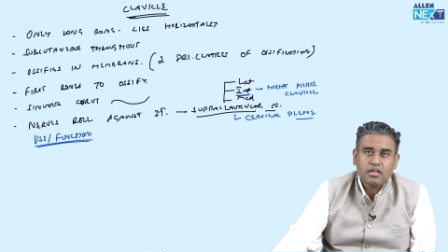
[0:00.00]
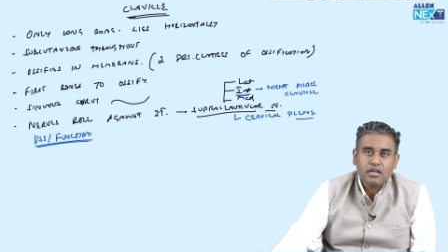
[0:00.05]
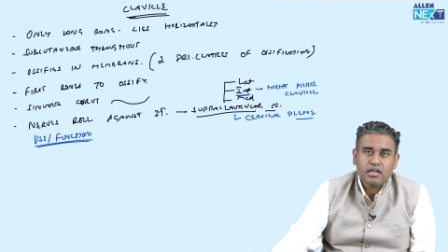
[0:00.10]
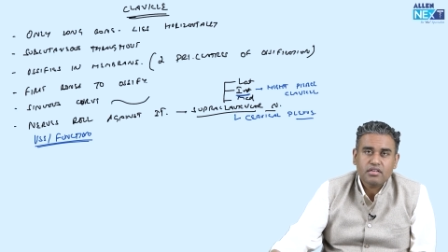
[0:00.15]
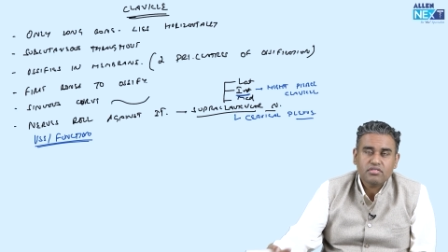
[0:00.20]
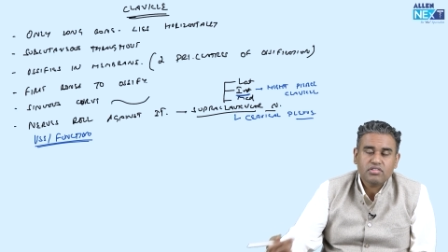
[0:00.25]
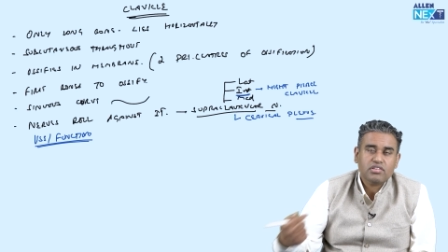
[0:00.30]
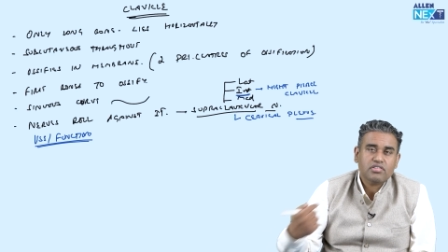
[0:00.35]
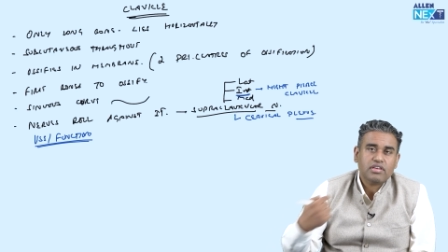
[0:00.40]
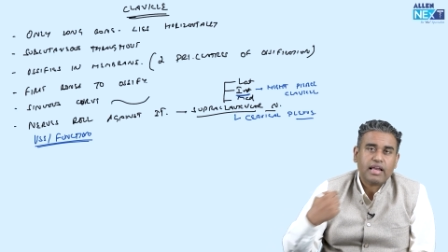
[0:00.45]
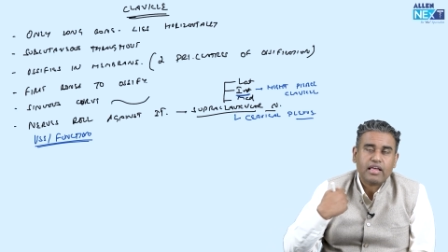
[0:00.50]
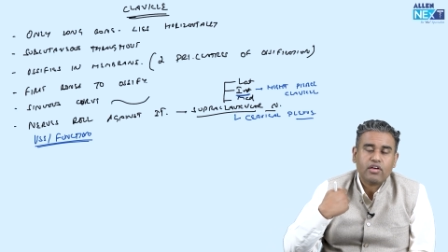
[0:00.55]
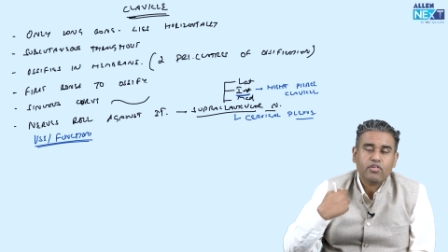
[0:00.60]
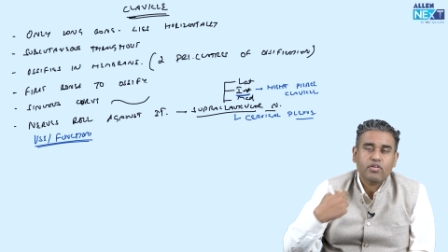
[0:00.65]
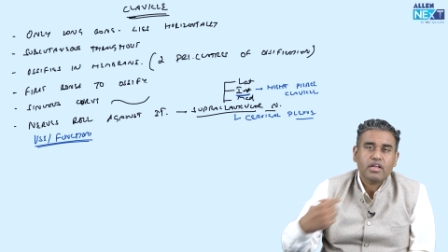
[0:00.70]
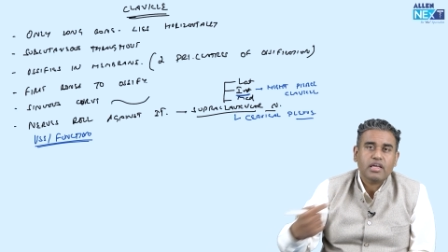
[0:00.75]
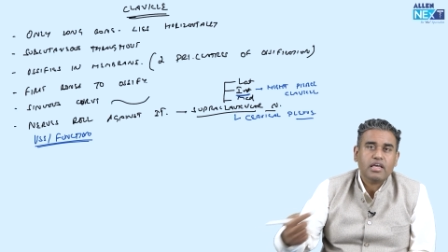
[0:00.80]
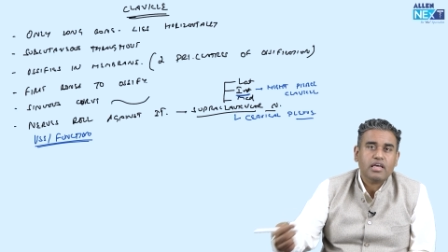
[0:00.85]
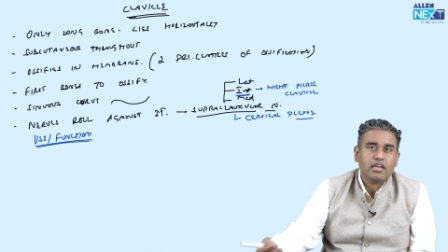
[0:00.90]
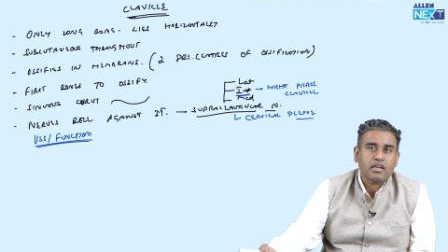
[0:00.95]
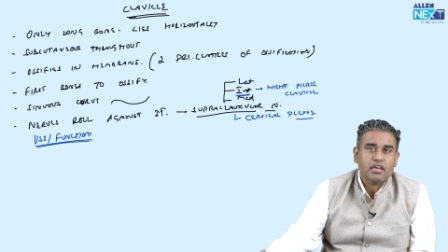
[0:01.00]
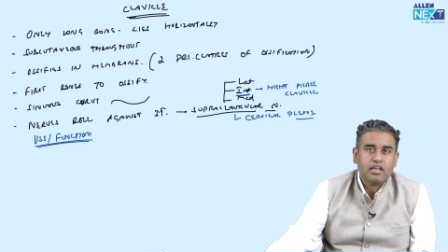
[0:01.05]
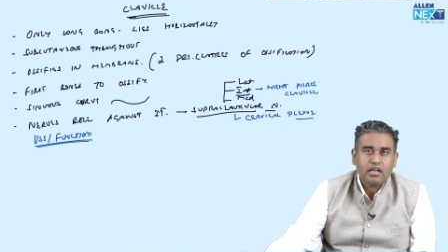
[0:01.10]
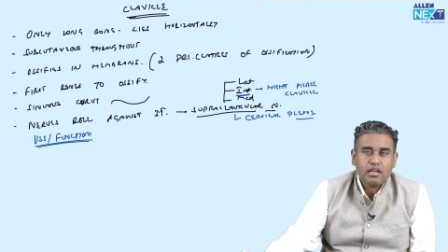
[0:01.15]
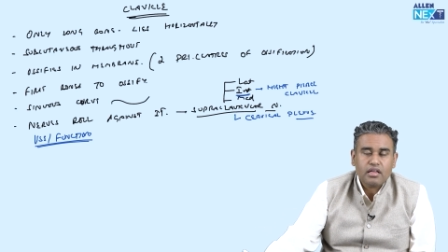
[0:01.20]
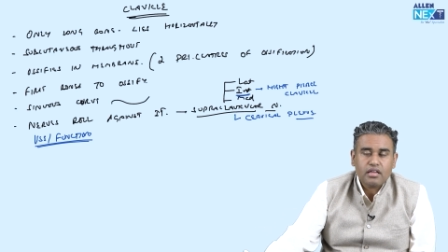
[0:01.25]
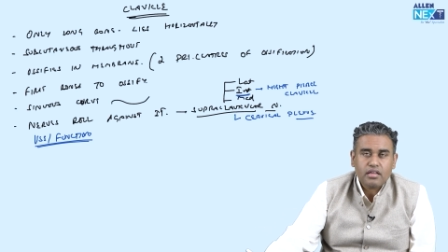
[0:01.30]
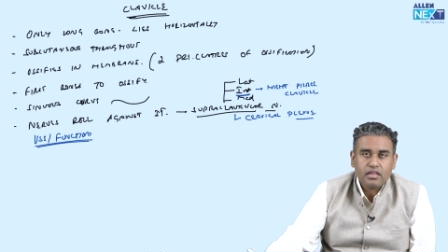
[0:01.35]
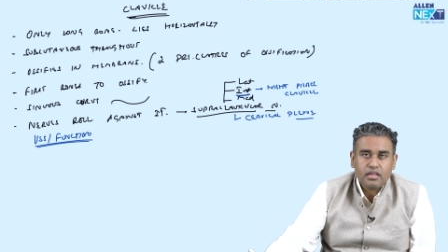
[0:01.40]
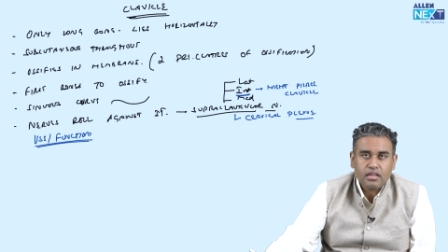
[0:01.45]
It's just lying over here.
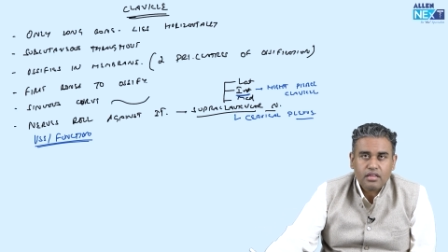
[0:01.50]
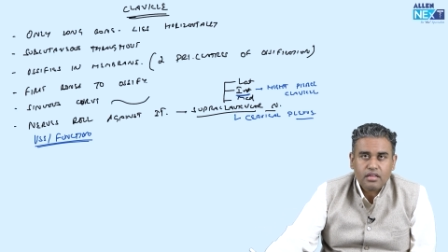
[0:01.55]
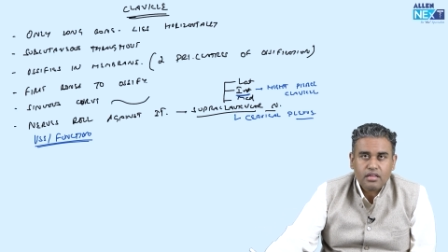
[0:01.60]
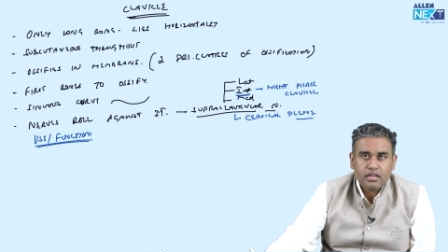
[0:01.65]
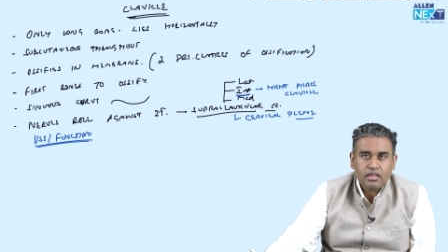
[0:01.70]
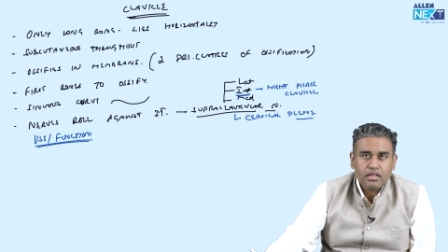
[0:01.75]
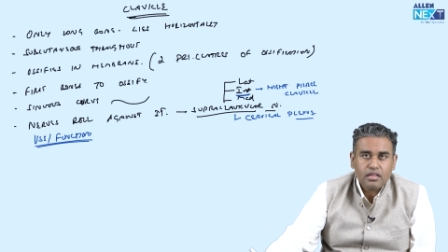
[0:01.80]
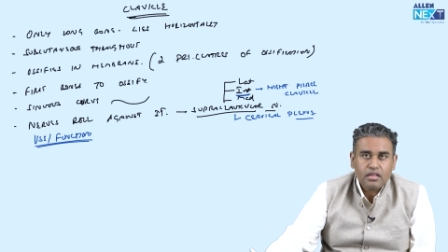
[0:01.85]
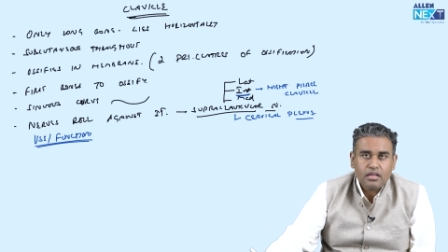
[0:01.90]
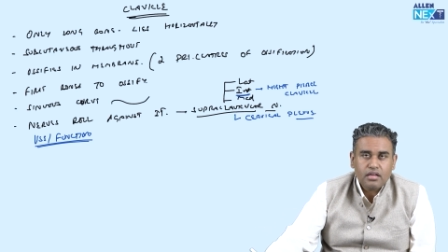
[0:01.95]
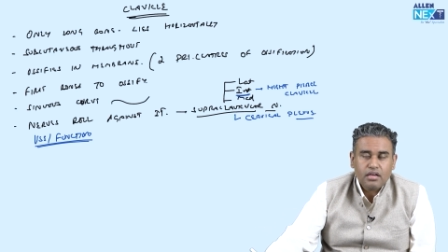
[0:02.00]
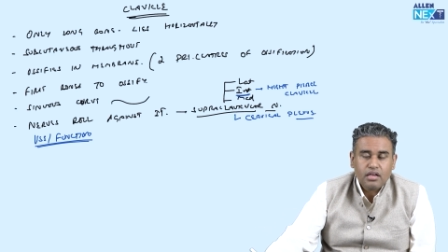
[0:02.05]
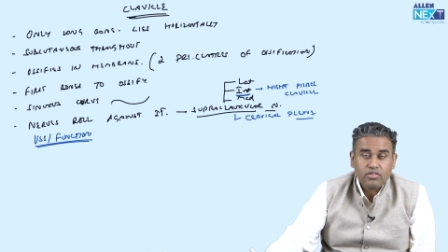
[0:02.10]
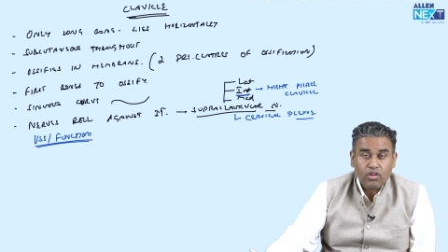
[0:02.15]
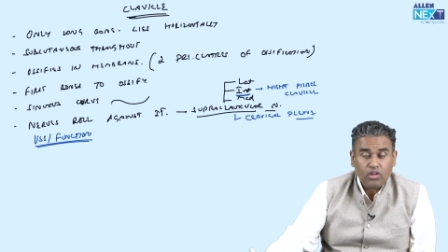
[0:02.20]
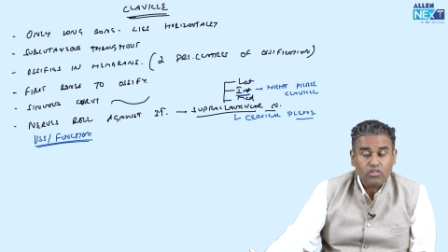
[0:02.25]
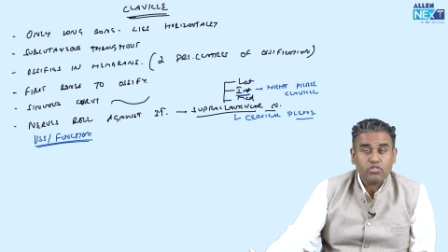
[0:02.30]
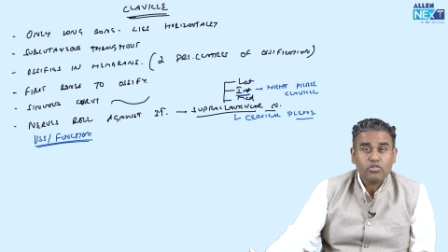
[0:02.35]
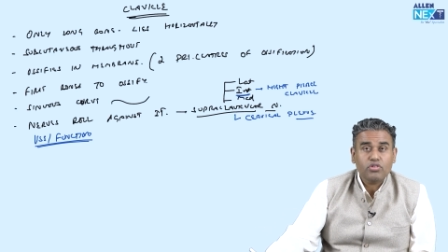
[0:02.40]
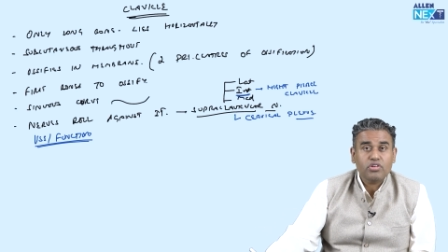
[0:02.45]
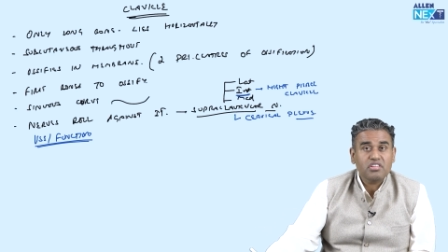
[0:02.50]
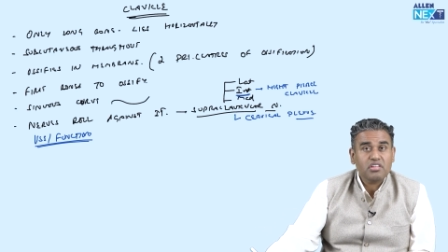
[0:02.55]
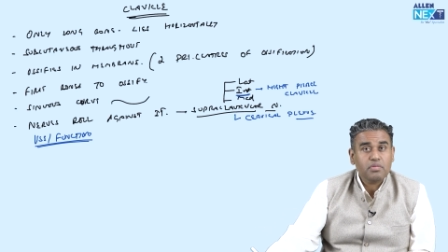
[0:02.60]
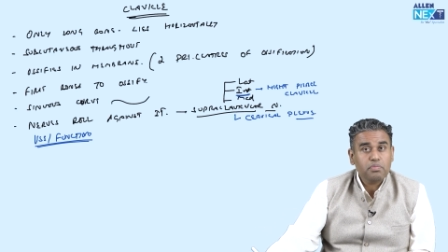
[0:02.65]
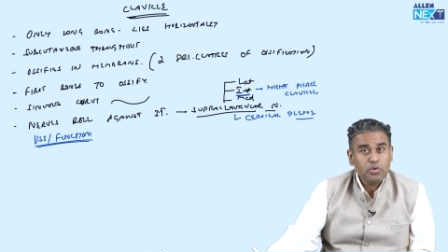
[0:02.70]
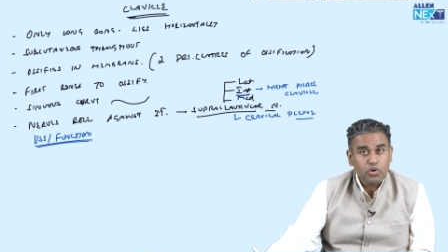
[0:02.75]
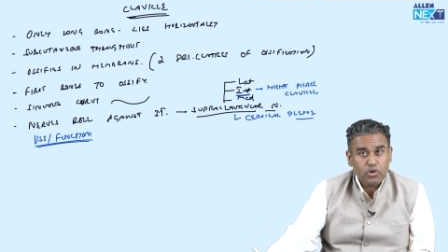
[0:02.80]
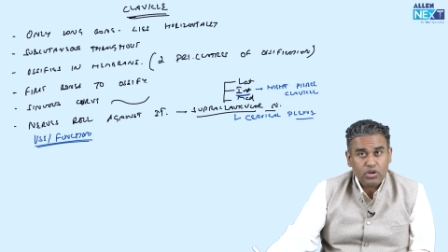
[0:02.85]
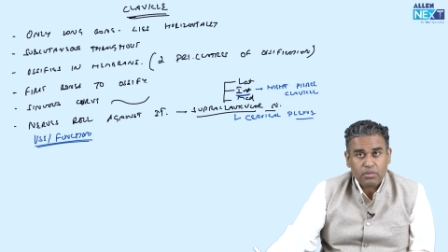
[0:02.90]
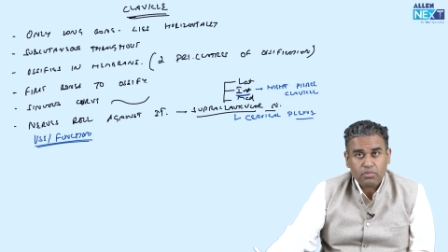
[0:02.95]
It's also known as a
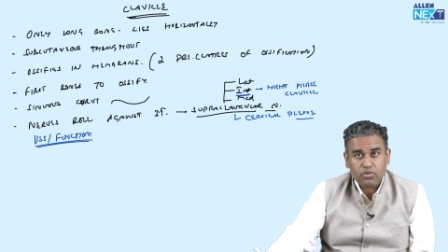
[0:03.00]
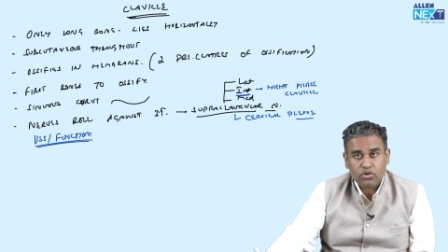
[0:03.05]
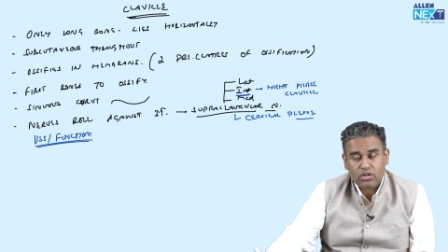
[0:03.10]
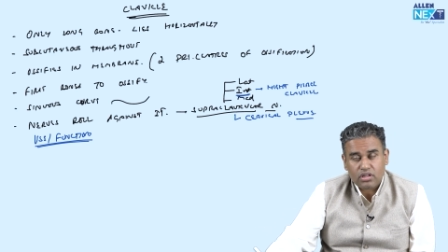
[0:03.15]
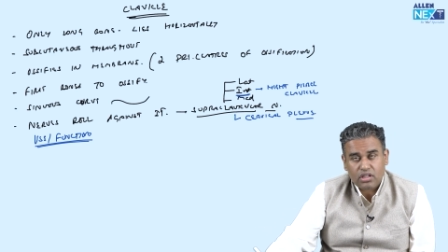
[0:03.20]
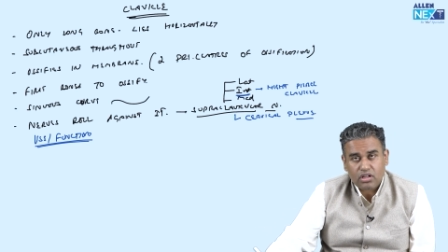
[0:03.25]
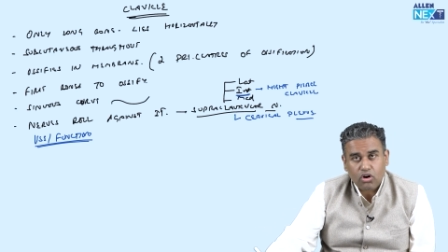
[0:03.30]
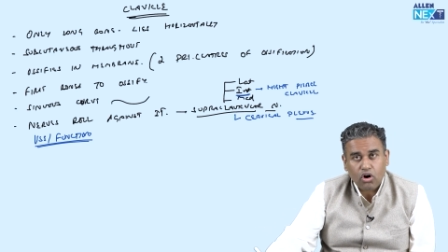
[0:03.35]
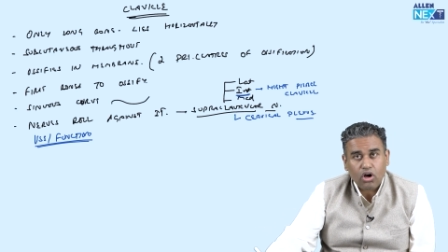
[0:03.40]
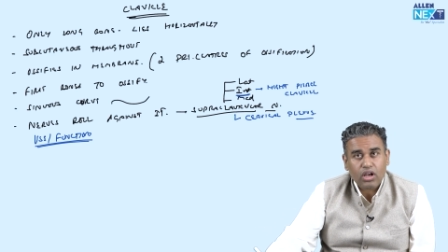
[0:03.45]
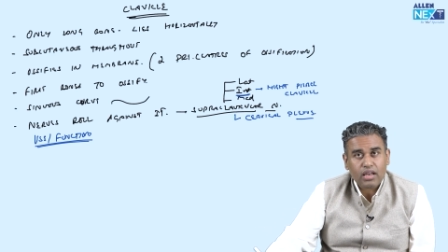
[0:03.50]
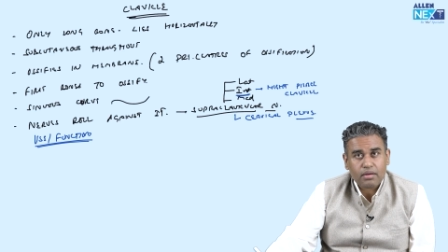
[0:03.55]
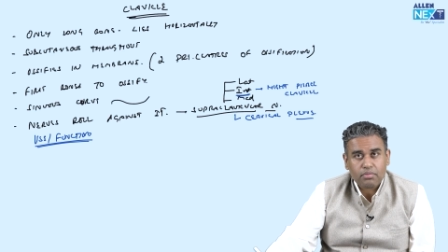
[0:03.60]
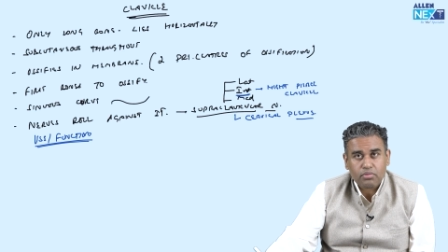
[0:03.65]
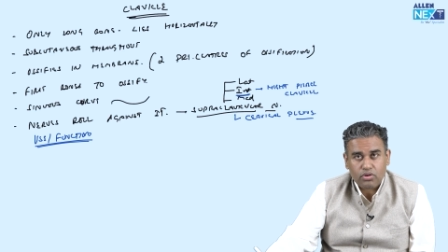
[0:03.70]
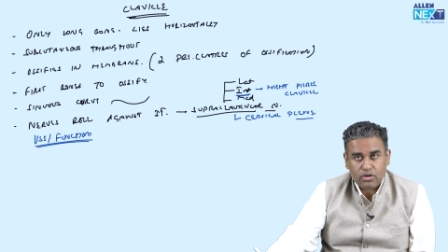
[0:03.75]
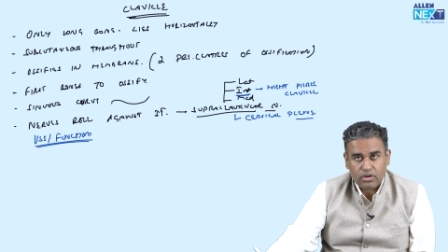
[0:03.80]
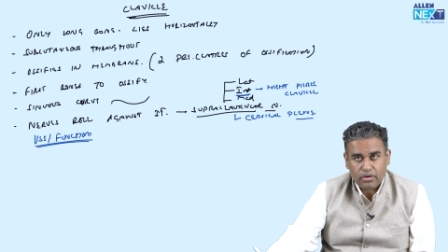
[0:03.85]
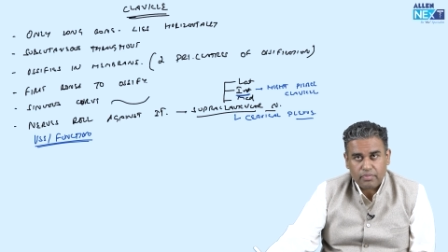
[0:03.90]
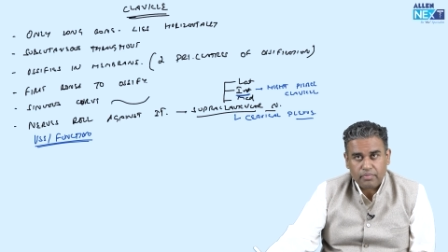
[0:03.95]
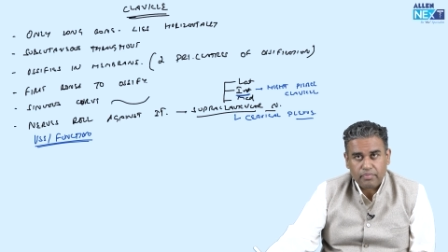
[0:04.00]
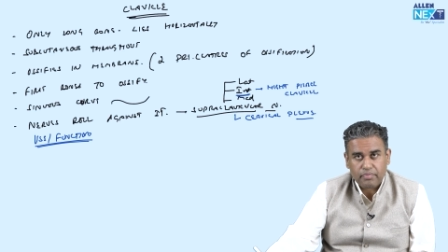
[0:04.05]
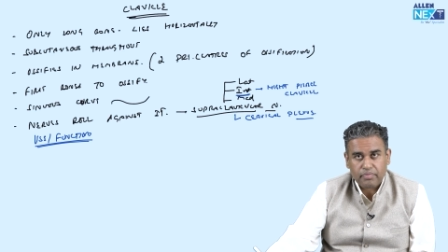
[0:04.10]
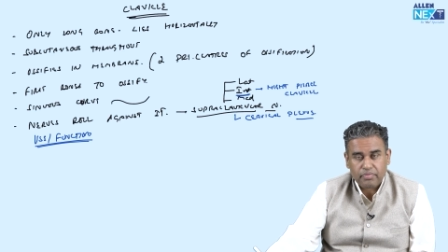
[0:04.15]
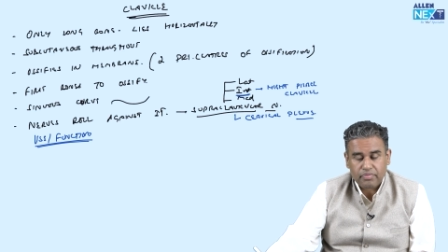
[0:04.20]
beauty bone, the collar bone.